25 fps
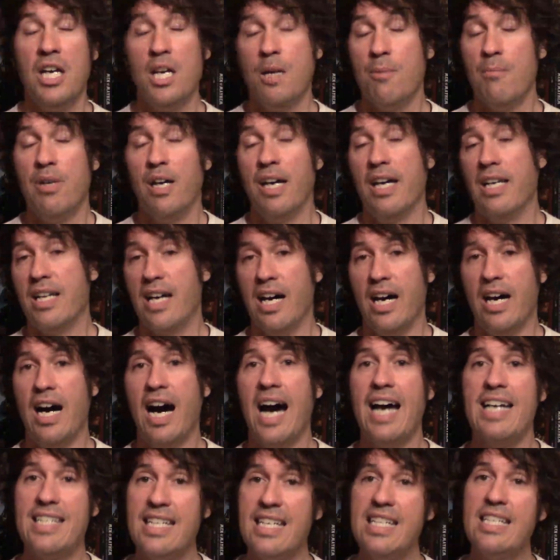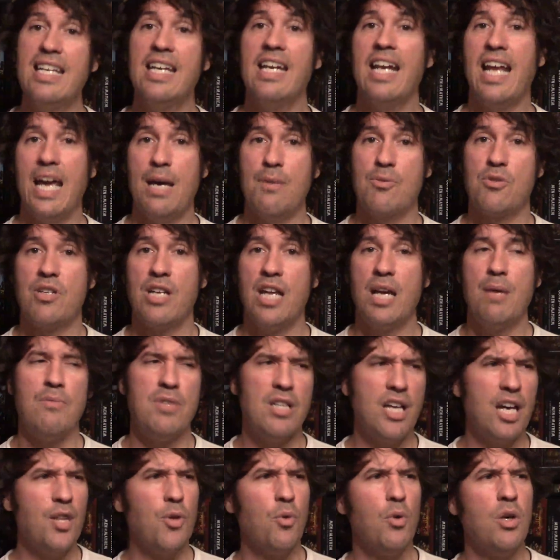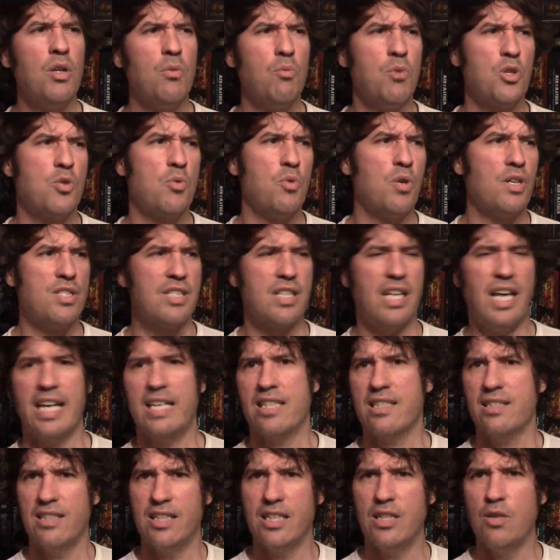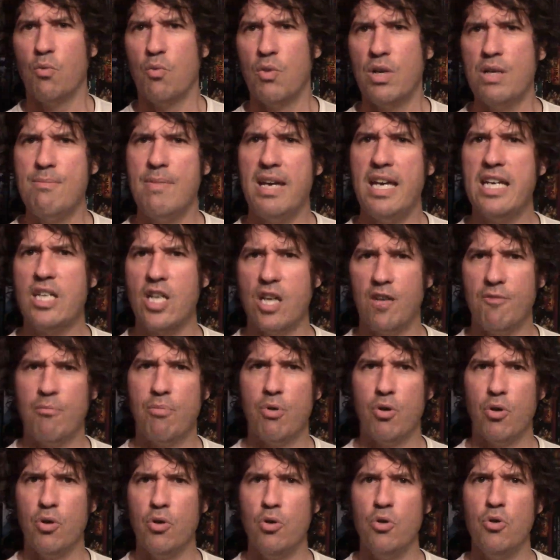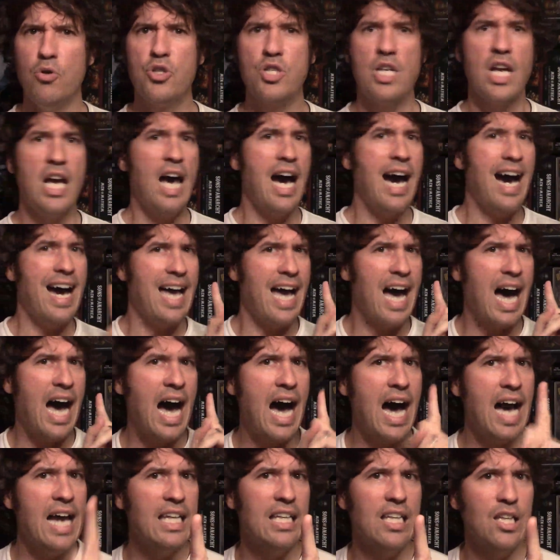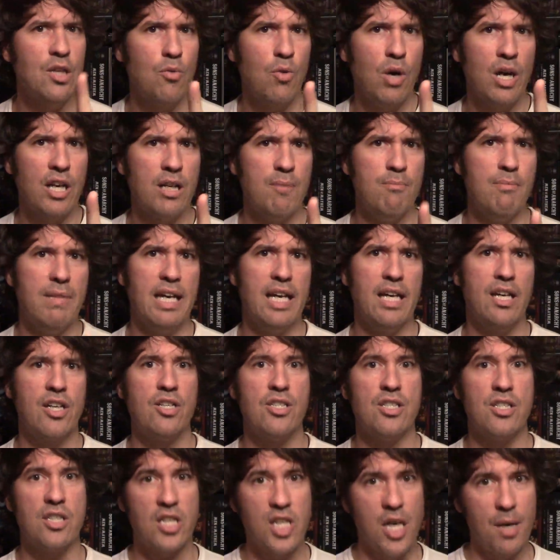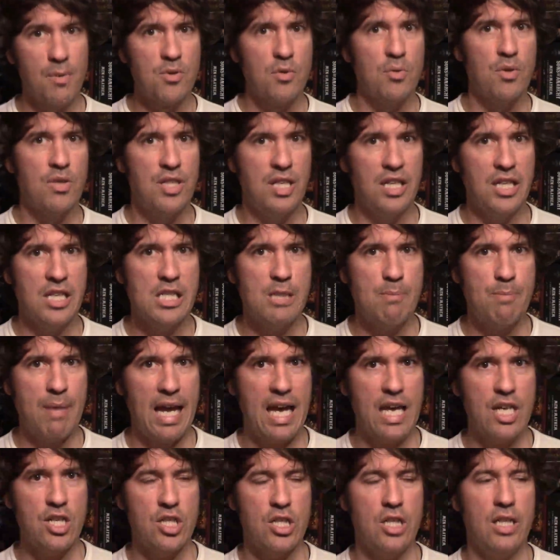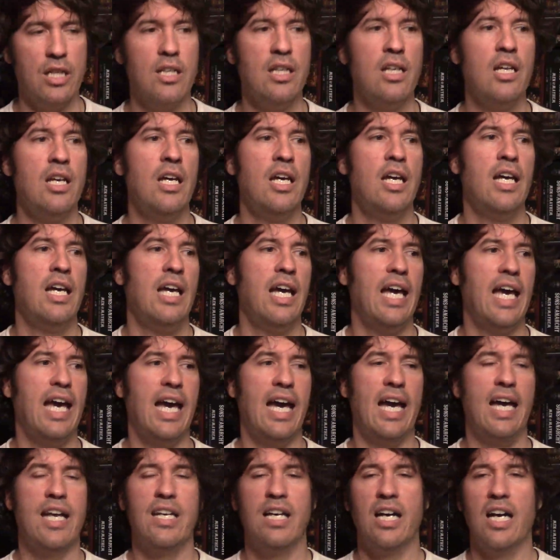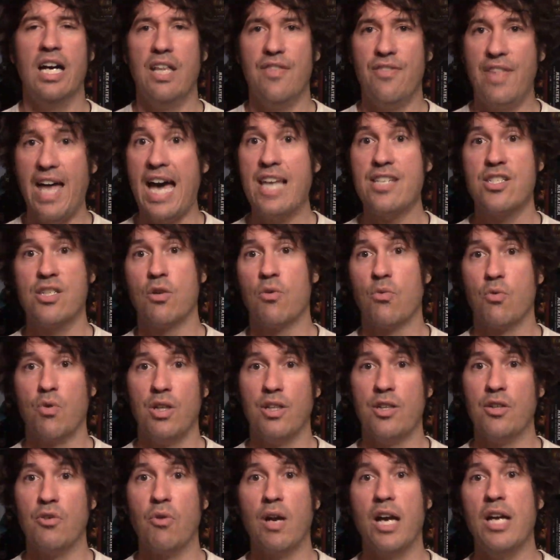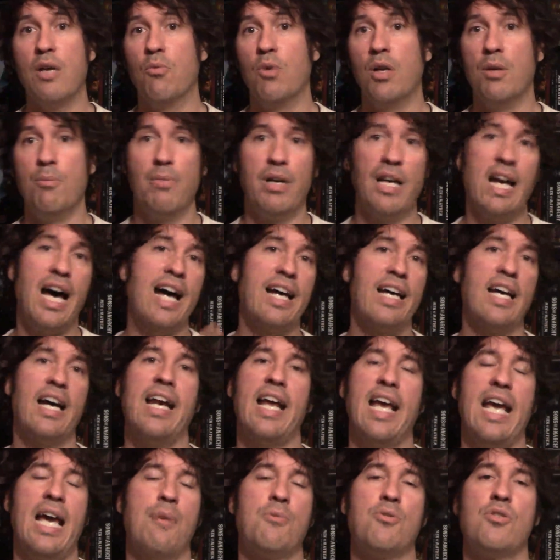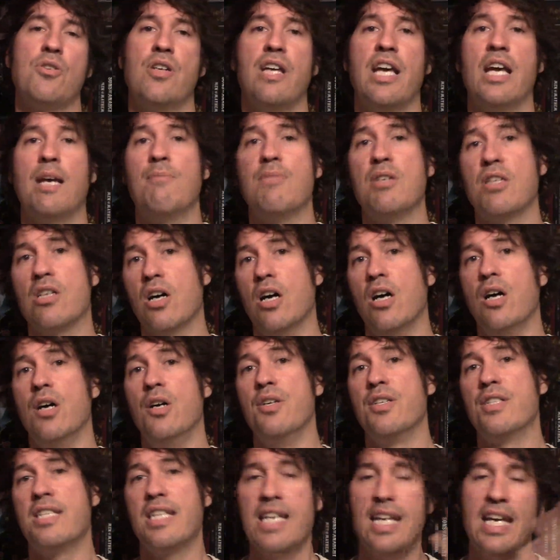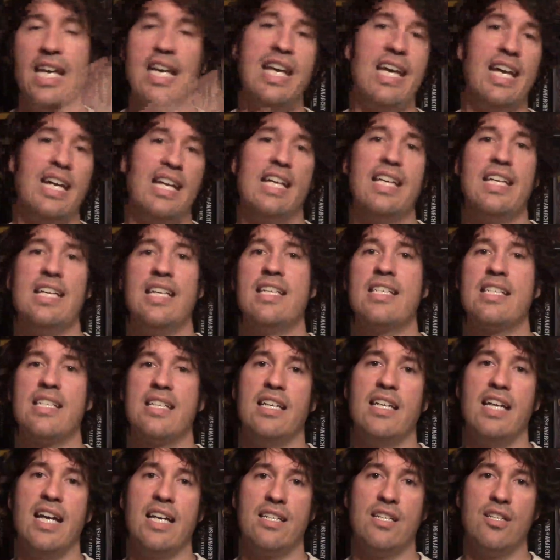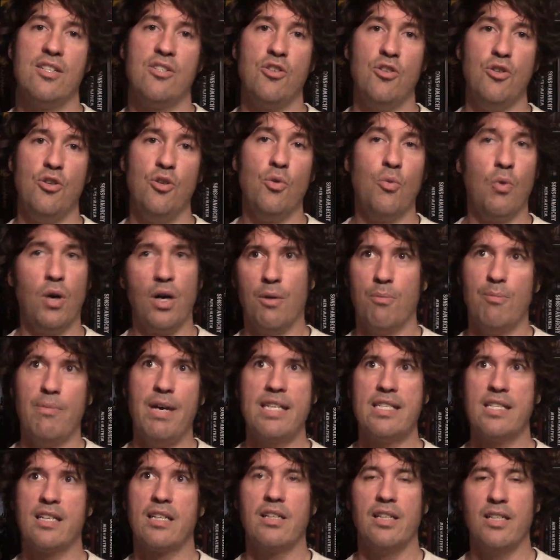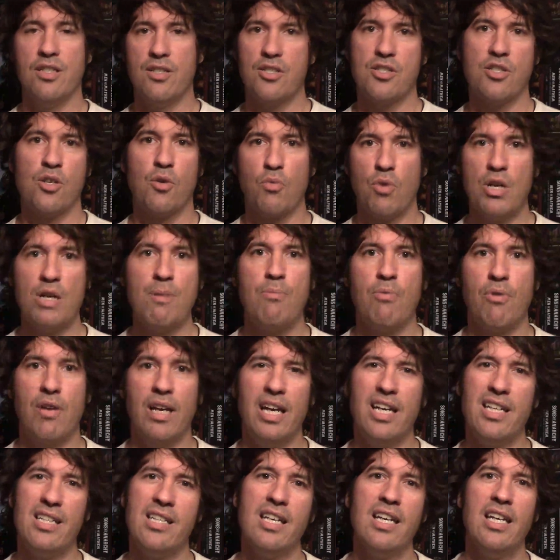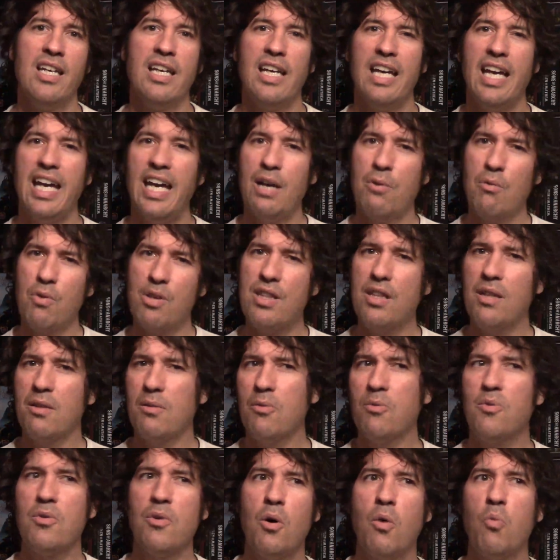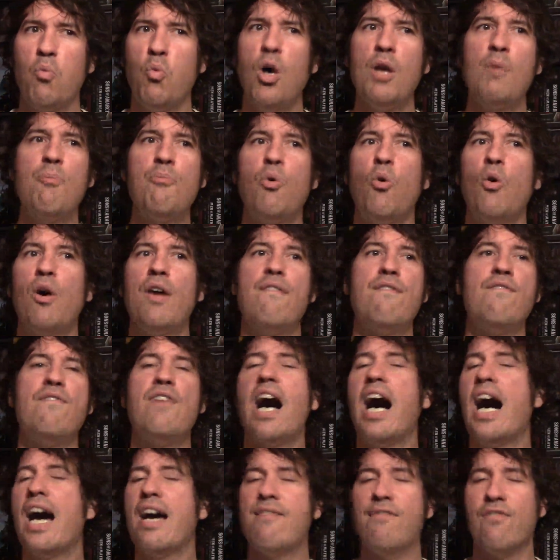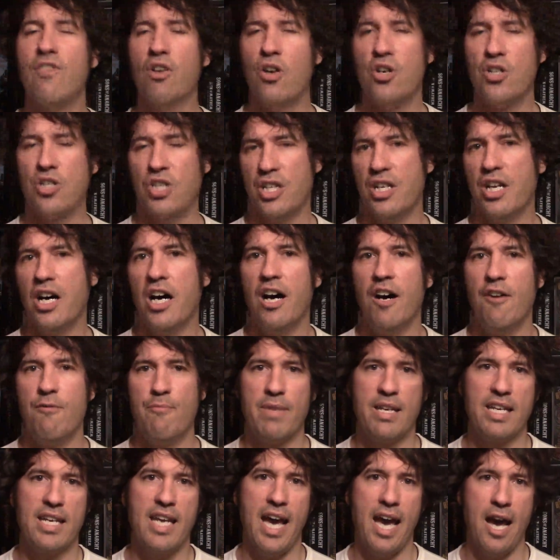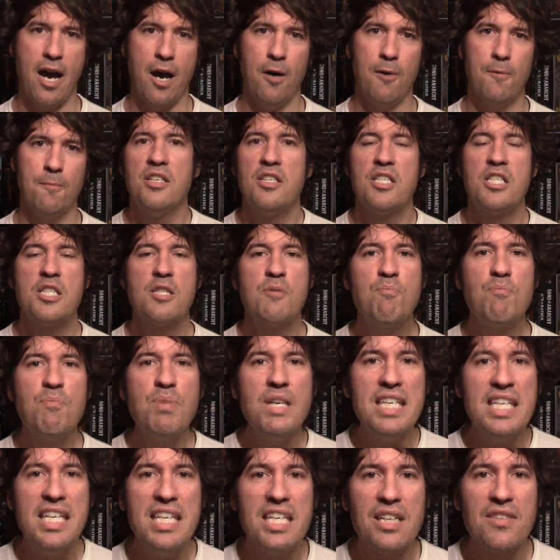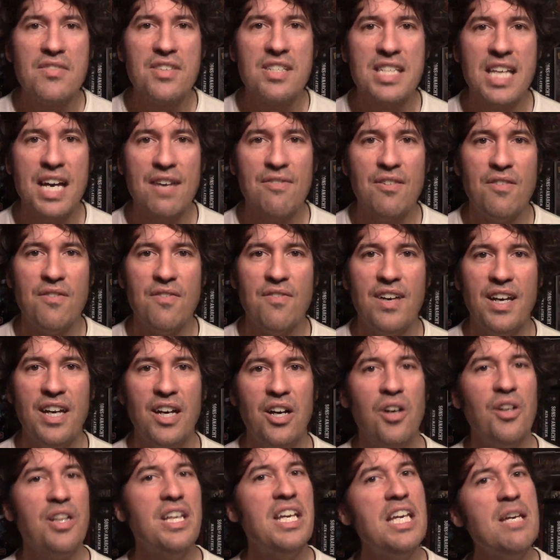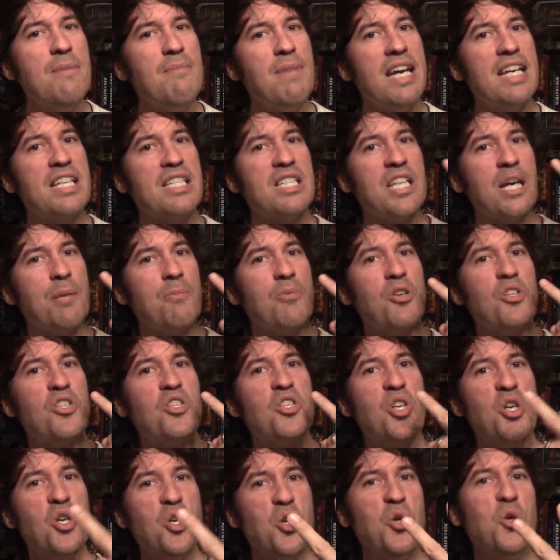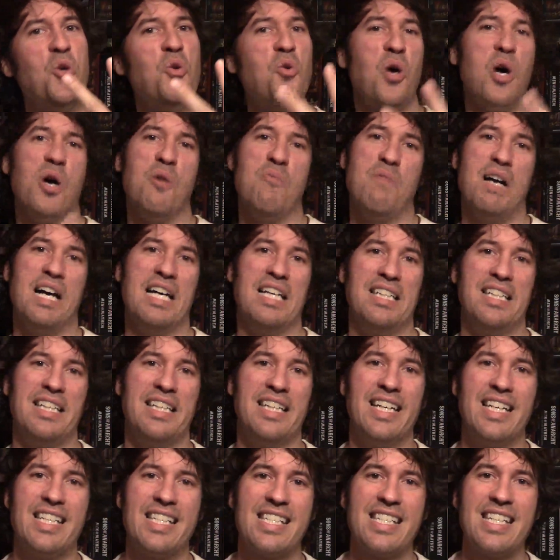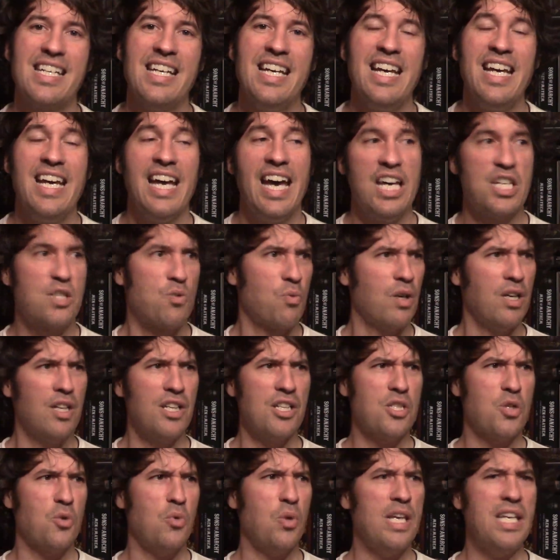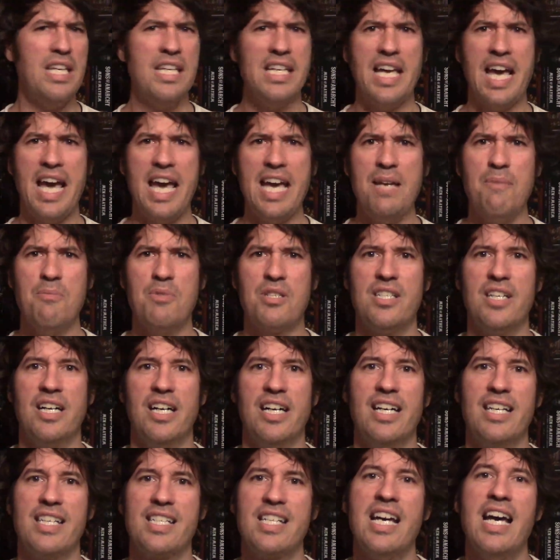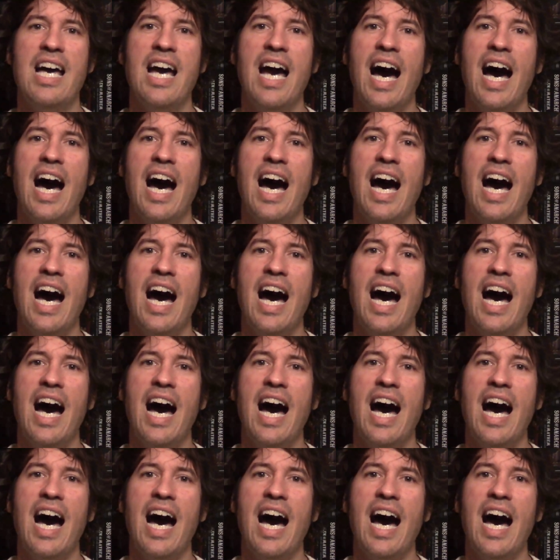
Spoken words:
But I did get Amsterdam. The other one, which was like the remake of Bruges, I highly recommend because it comes with the expansion, and that's a really great one. But I got Amsterdam because it is connected to, well, basically just a reprint, and with a 1.5 version of Macau. Speaking of Stefan Feld, he makes number two on my list, as well as Queen Games does.